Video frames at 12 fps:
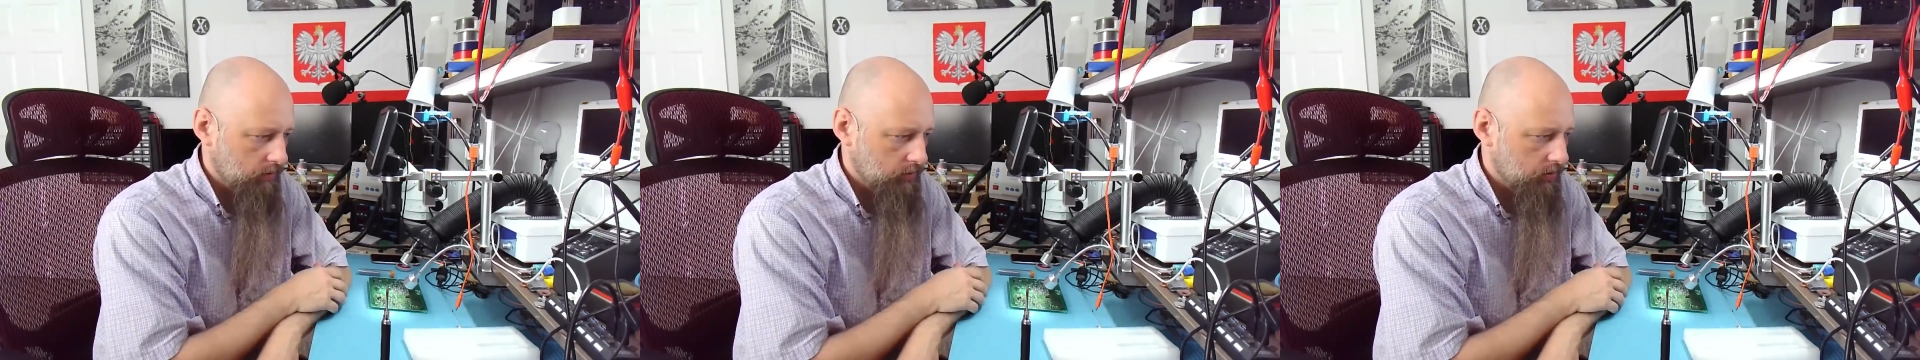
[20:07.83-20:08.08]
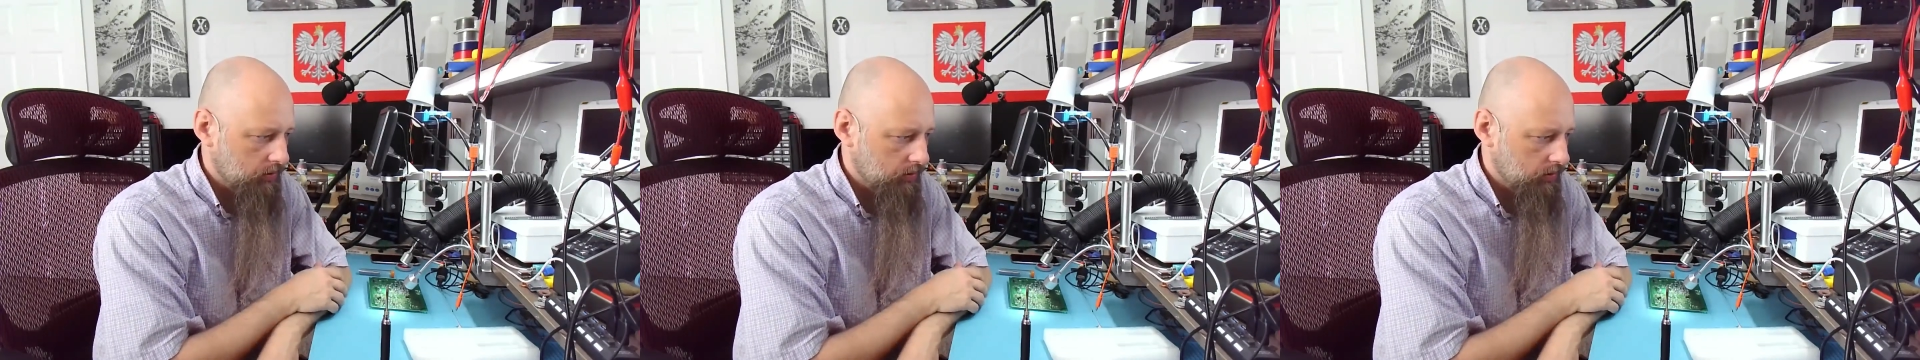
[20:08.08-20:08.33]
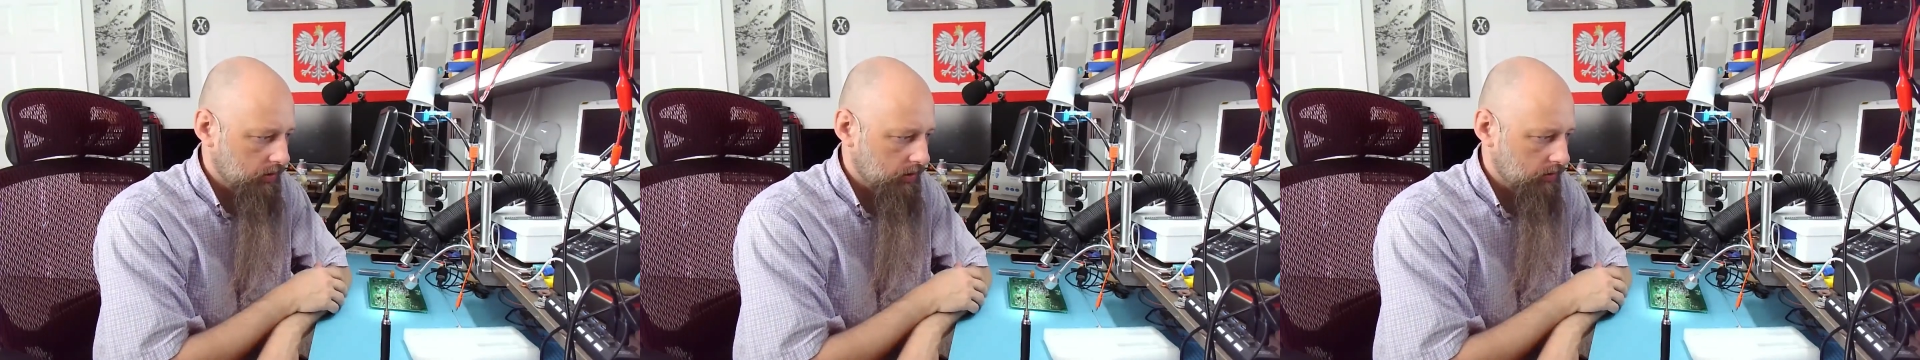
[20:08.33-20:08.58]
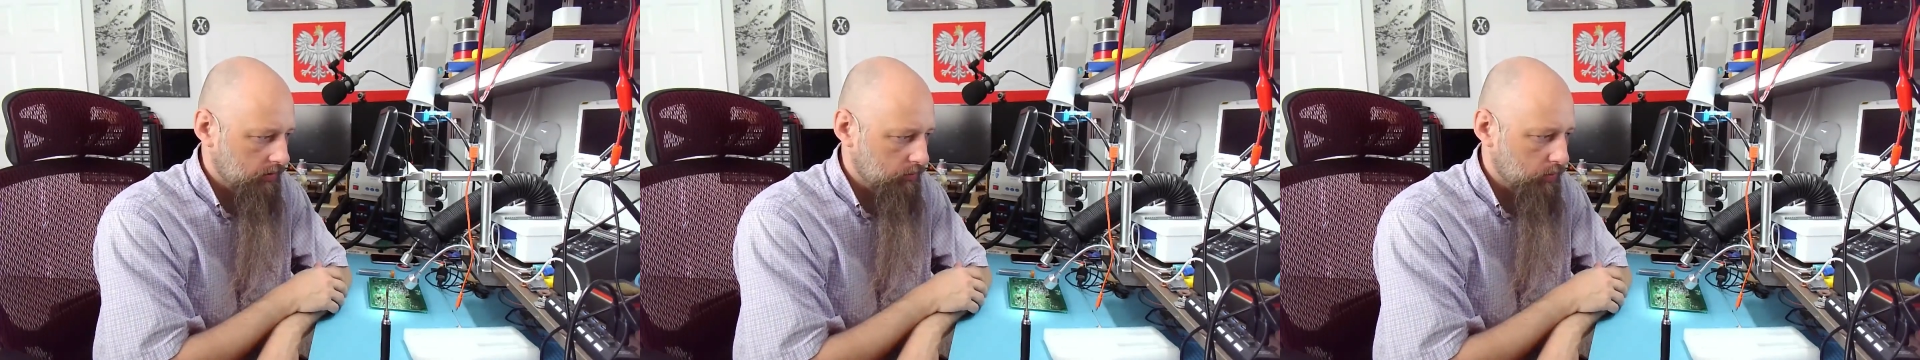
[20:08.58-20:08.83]
sure you
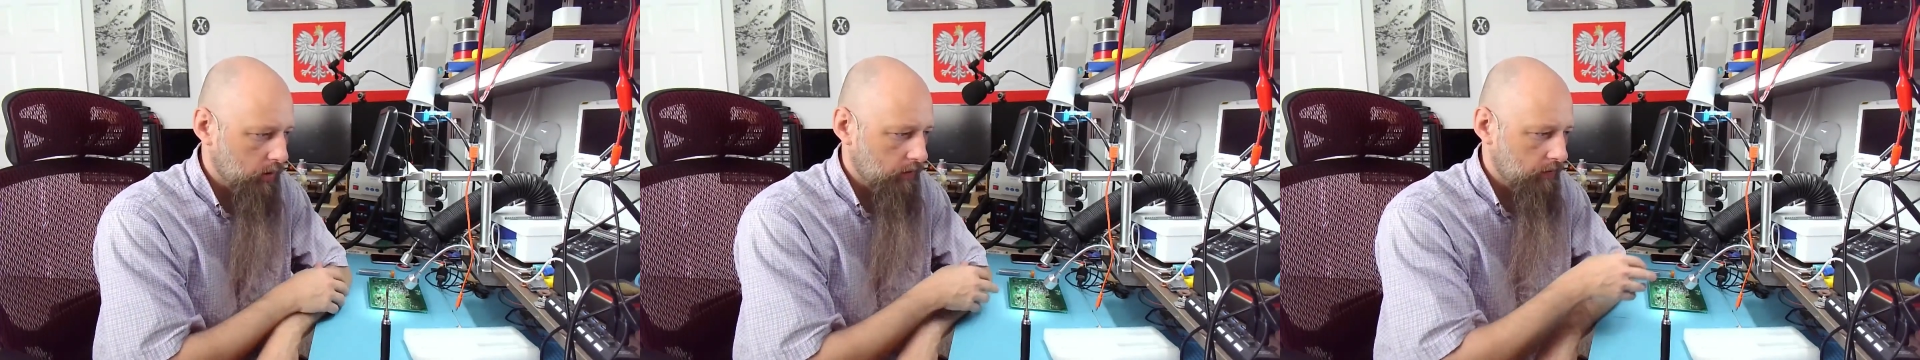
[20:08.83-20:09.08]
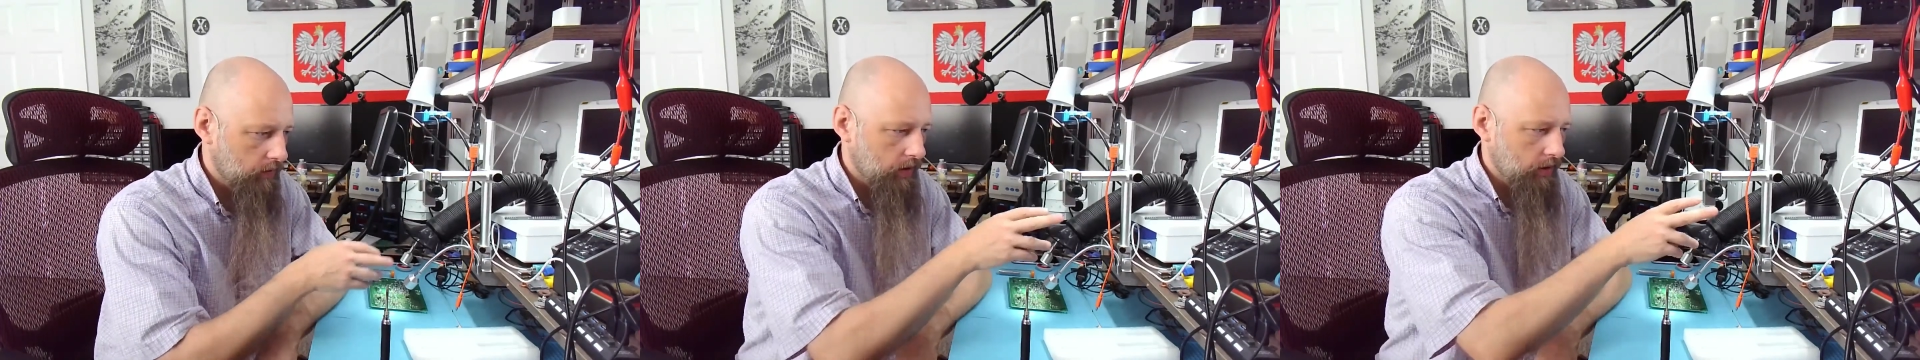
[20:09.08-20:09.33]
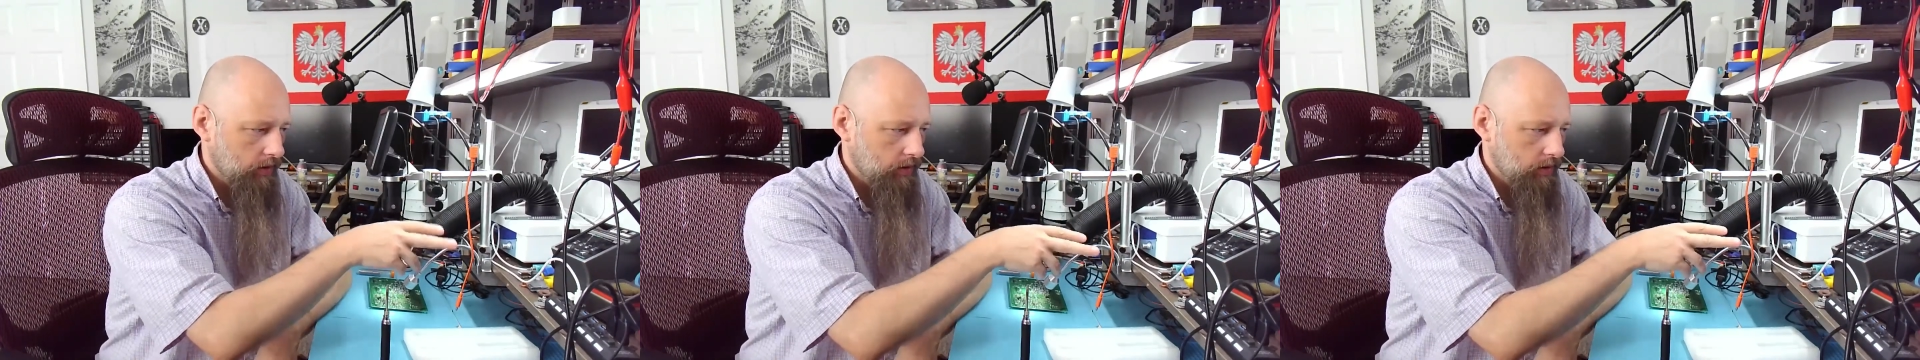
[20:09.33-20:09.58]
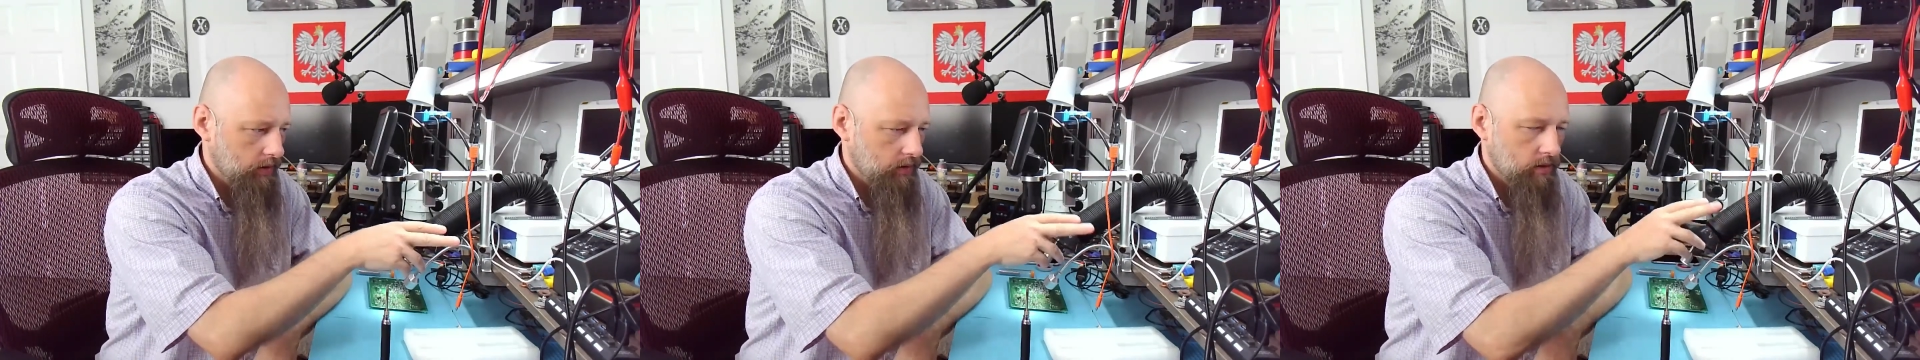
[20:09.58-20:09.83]
can modify
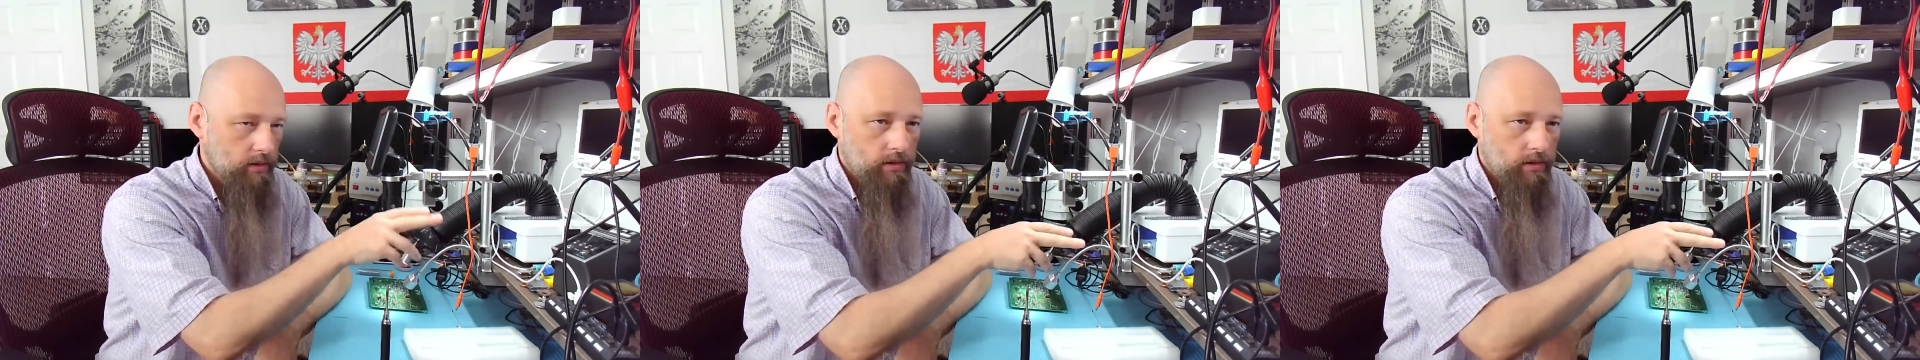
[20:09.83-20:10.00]
the